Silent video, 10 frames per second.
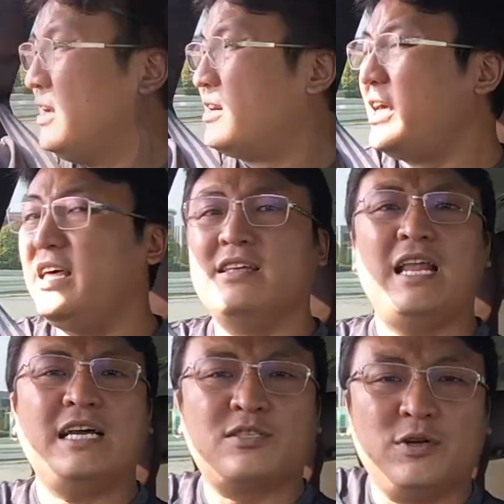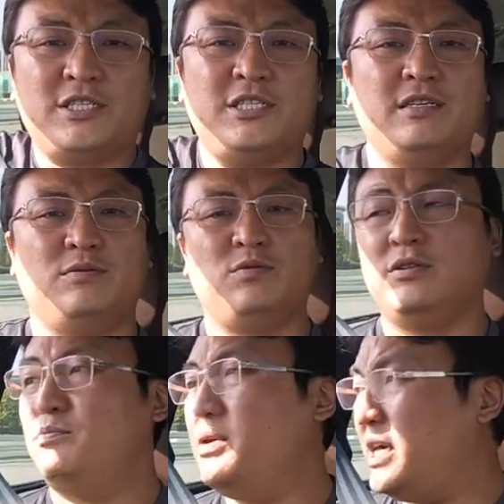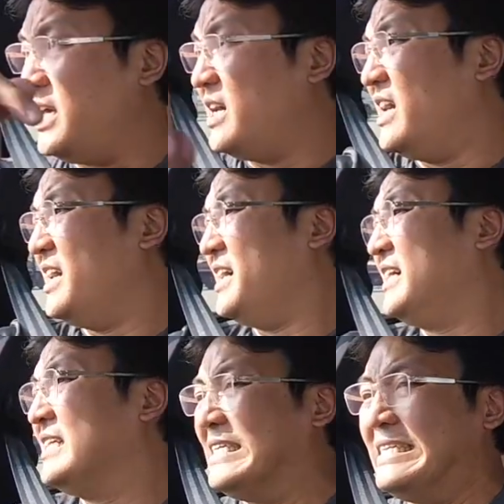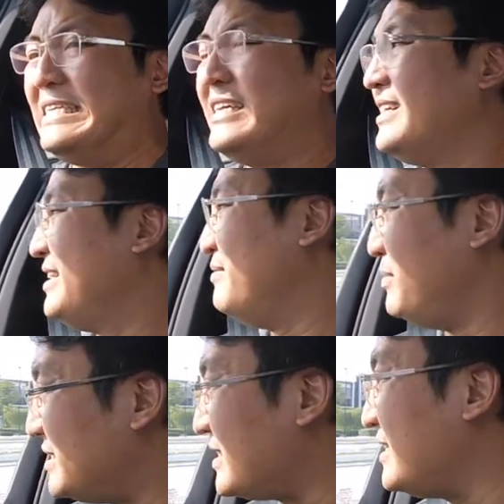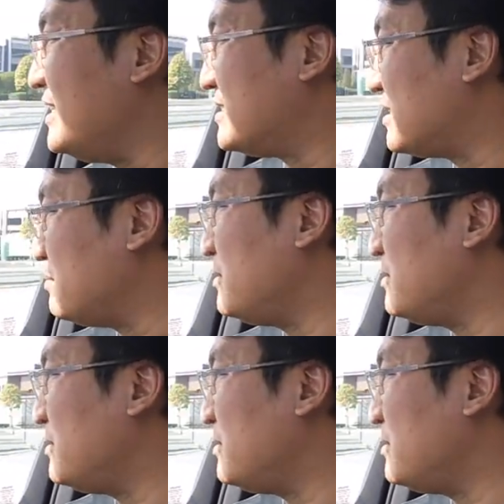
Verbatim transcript: okay the last question would be uh, basically it's a bit